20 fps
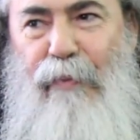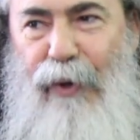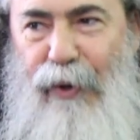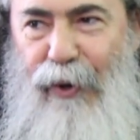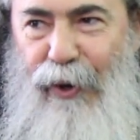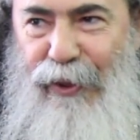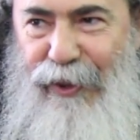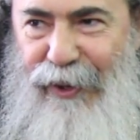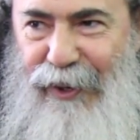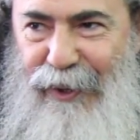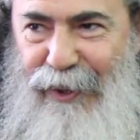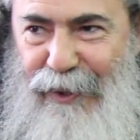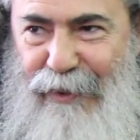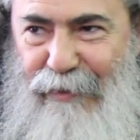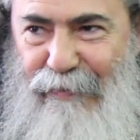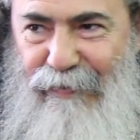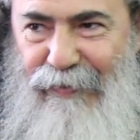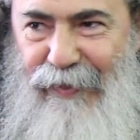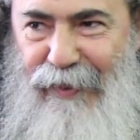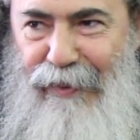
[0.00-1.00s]
monotheism,
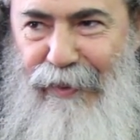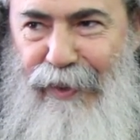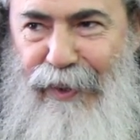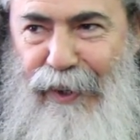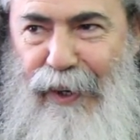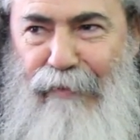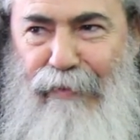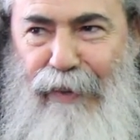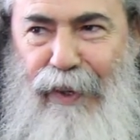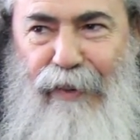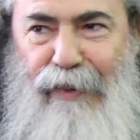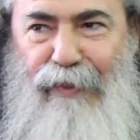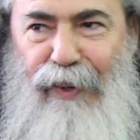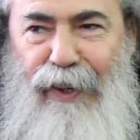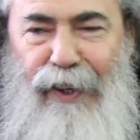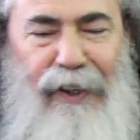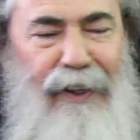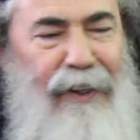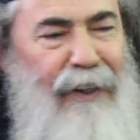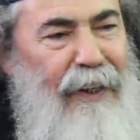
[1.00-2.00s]
something
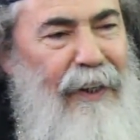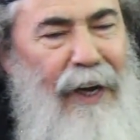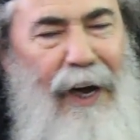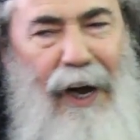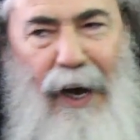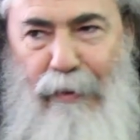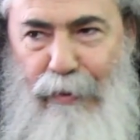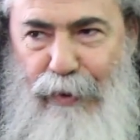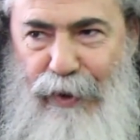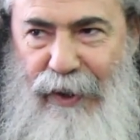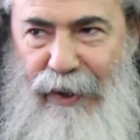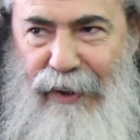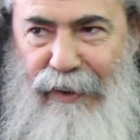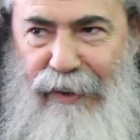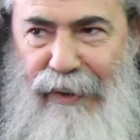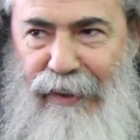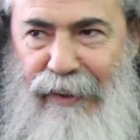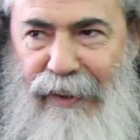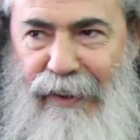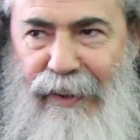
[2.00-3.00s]
very abstract.
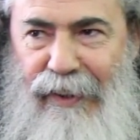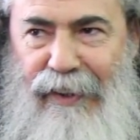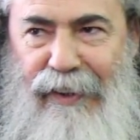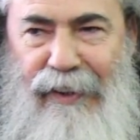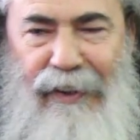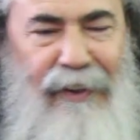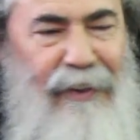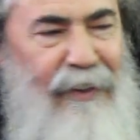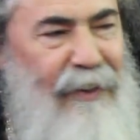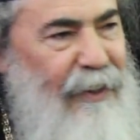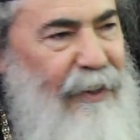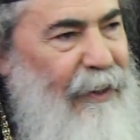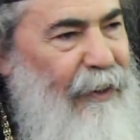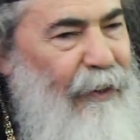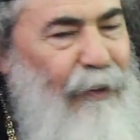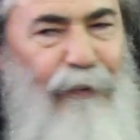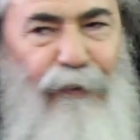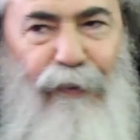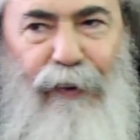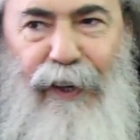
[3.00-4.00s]
It's
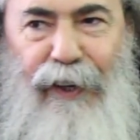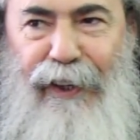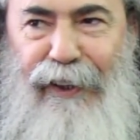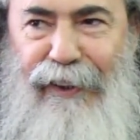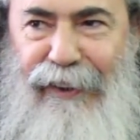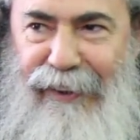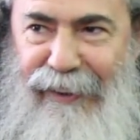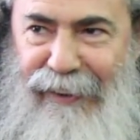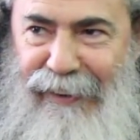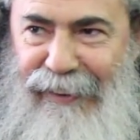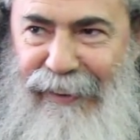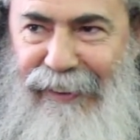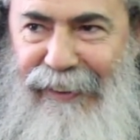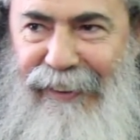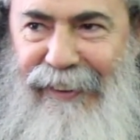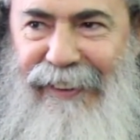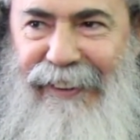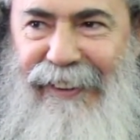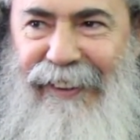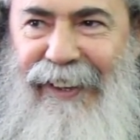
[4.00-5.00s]
uh, fleeting
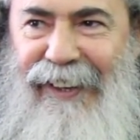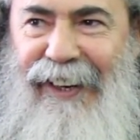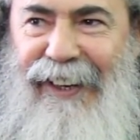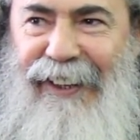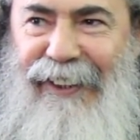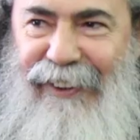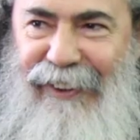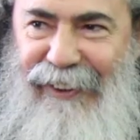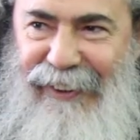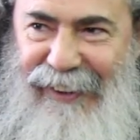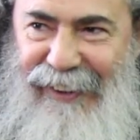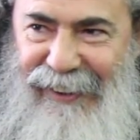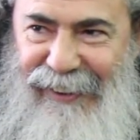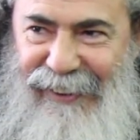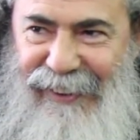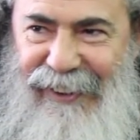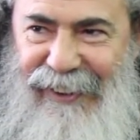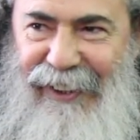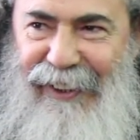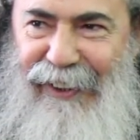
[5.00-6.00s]
uh,
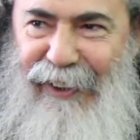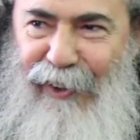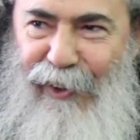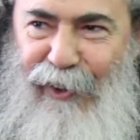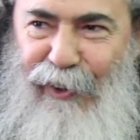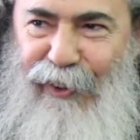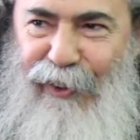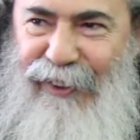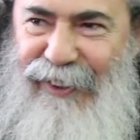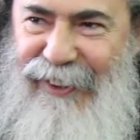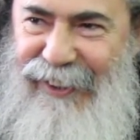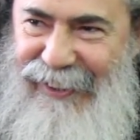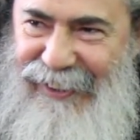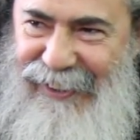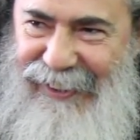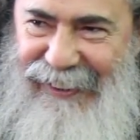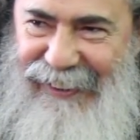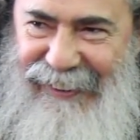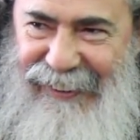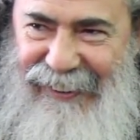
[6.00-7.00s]
ideas, ideologies,
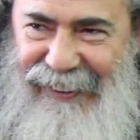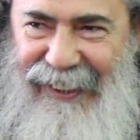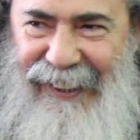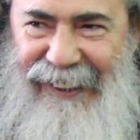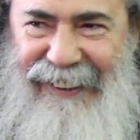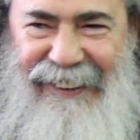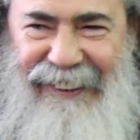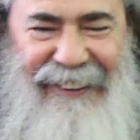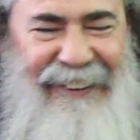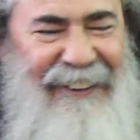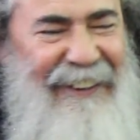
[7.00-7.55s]
etc., right?